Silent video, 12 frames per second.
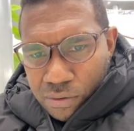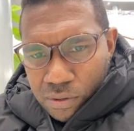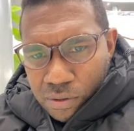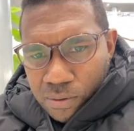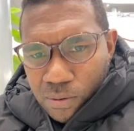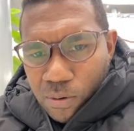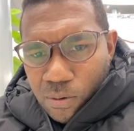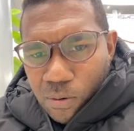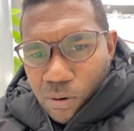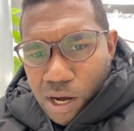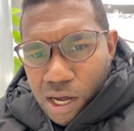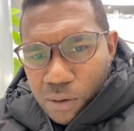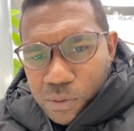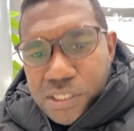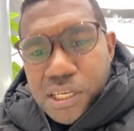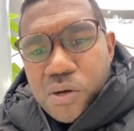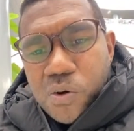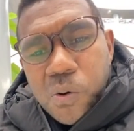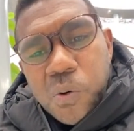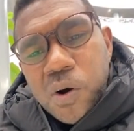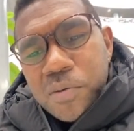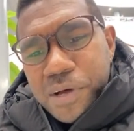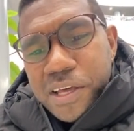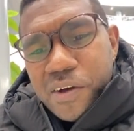Cocoa. We say cocoa
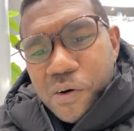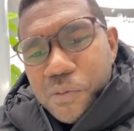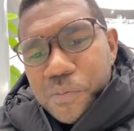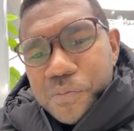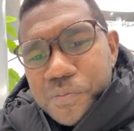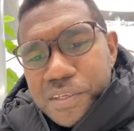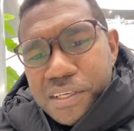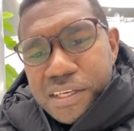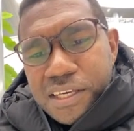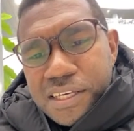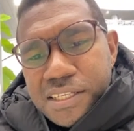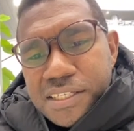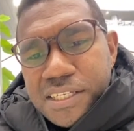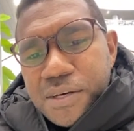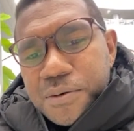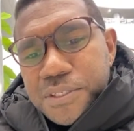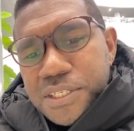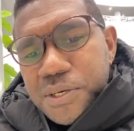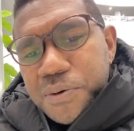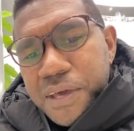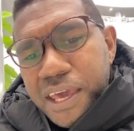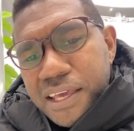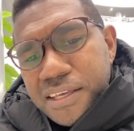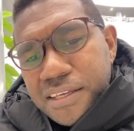back home.
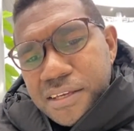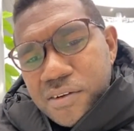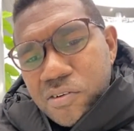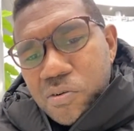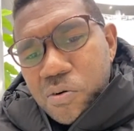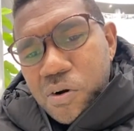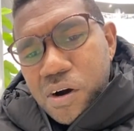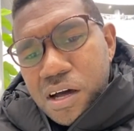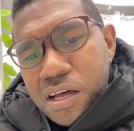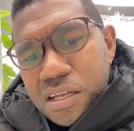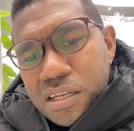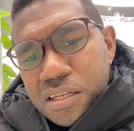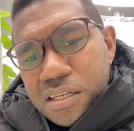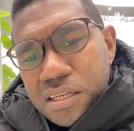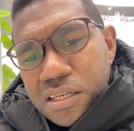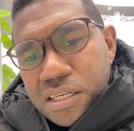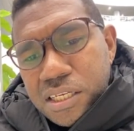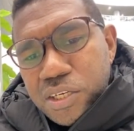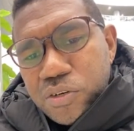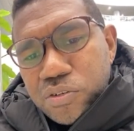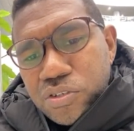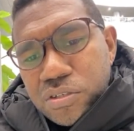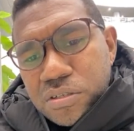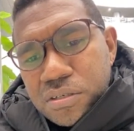COCOA. Cocoa.
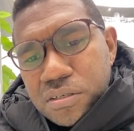Nihon.